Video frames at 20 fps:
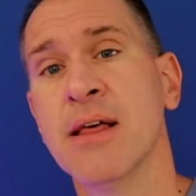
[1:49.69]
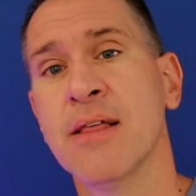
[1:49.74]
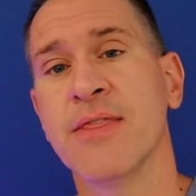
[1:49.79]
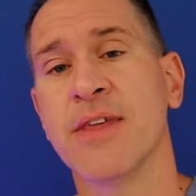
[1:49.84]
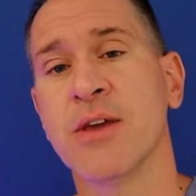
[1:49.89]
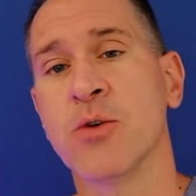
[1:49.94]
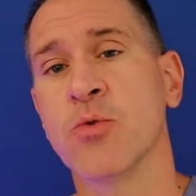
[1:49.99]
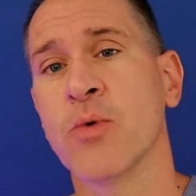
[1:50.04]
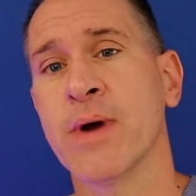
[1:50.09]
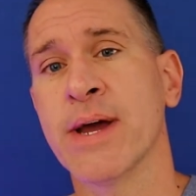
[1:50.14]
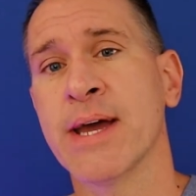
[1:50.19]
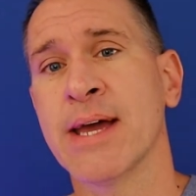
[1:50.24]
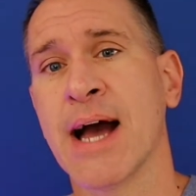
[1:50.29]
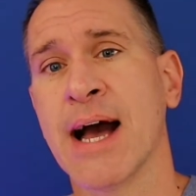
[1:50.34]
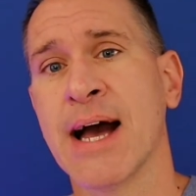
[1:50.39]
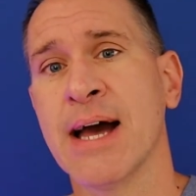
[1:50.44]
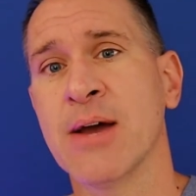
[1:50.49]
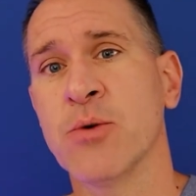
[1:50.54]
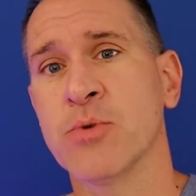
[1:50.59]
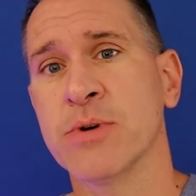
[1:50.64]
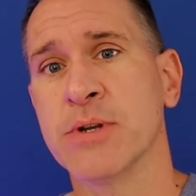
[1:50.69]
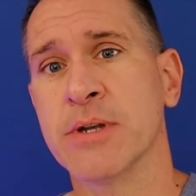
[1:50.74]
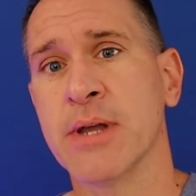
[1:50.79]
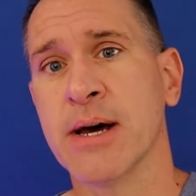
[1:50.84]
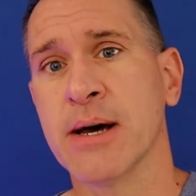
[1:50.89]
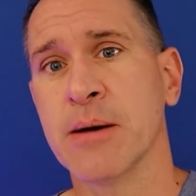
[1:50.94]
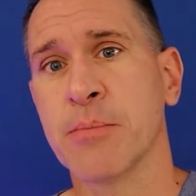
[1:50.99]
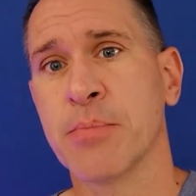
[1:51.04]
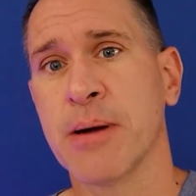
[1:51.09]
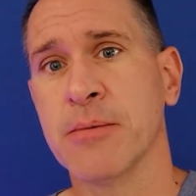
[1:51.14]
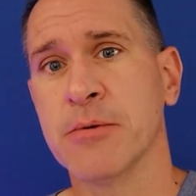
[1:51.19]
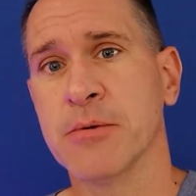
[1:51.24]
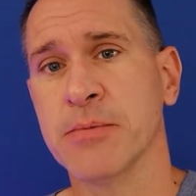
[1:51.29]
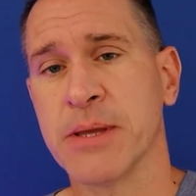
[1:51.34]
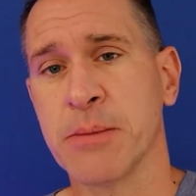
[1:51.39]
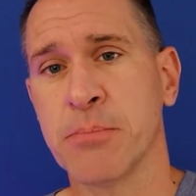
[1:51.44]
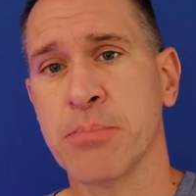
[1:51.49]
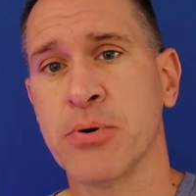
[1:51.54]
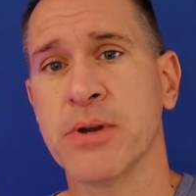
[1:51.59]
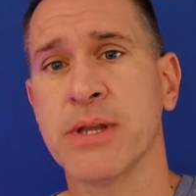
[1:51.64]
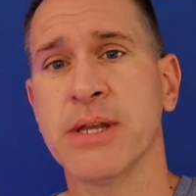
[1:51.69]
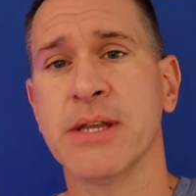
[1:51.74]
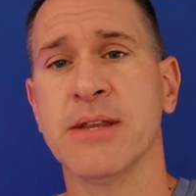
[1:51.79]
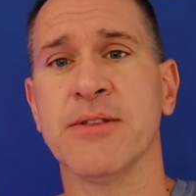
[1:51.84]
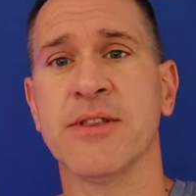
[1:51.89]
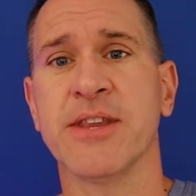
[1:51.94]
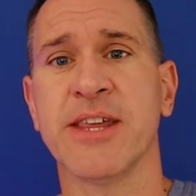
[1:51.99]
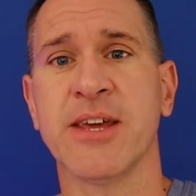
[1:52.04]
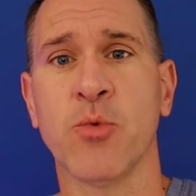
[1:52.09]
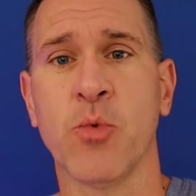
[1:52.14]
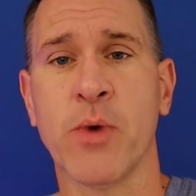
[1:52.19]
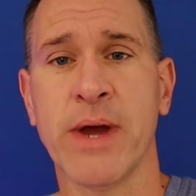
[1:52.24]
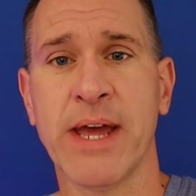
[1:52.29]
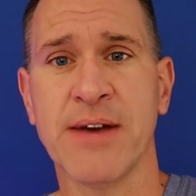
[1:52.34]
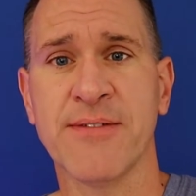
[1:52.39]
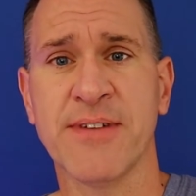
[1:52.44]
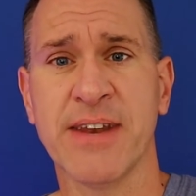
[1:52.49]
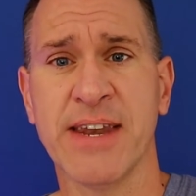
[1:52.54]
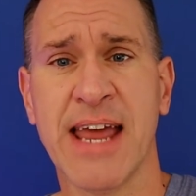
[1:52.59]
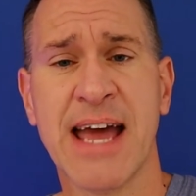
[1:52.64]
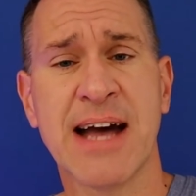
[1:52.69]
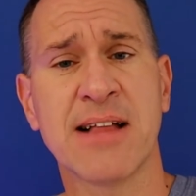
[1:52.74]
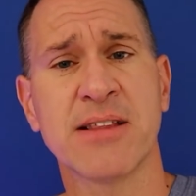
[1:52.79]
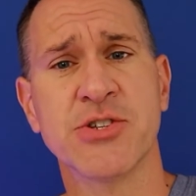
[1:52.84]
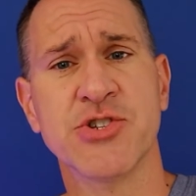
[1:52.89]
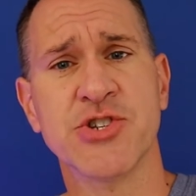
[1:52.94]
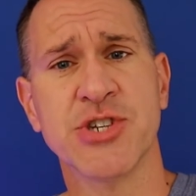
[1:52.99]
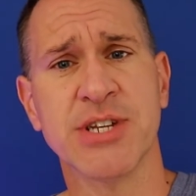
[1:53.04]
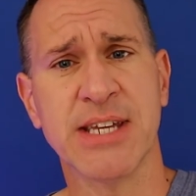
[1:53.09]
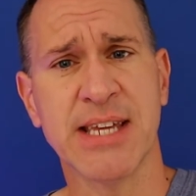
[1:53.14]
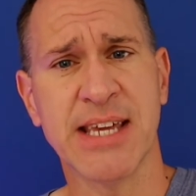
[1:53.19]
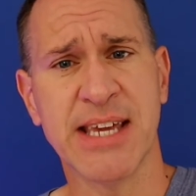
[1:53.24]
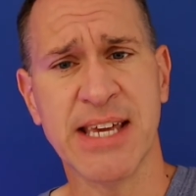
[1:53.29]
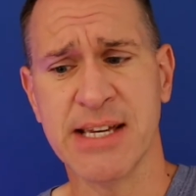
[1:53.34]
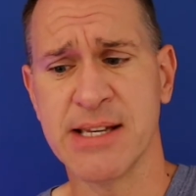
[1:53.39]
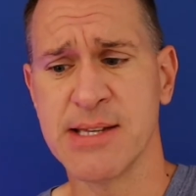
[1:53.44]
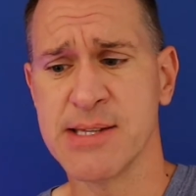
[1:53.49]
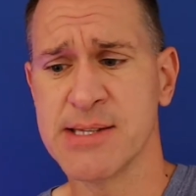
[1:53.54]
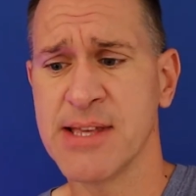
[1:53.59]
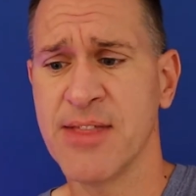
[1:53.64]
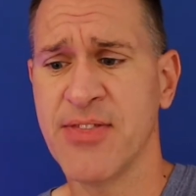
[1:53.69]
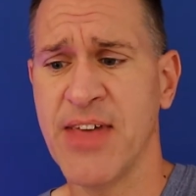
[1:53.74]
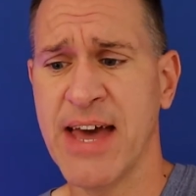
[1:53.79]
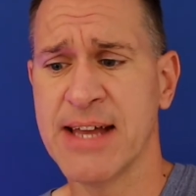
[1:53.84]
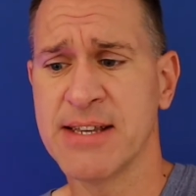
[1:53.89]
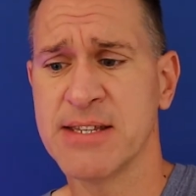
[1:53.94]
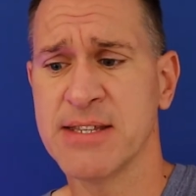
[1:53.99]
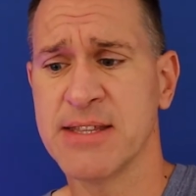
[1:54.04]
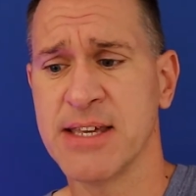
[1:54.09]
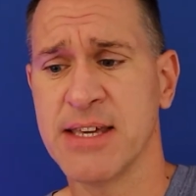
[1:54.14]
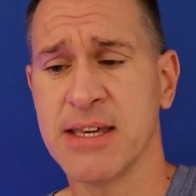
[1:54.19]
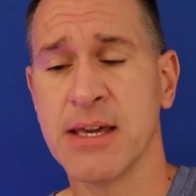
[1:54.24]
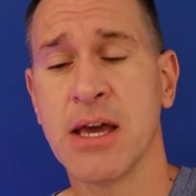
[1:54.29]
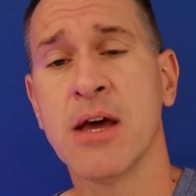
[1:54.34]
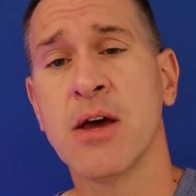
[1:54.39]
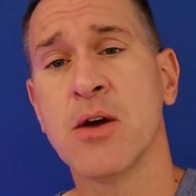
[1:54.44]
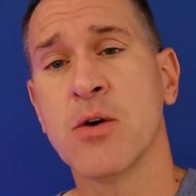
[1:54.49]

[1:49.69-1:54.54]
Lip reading: The way I would probably put it in the way of analogy is that the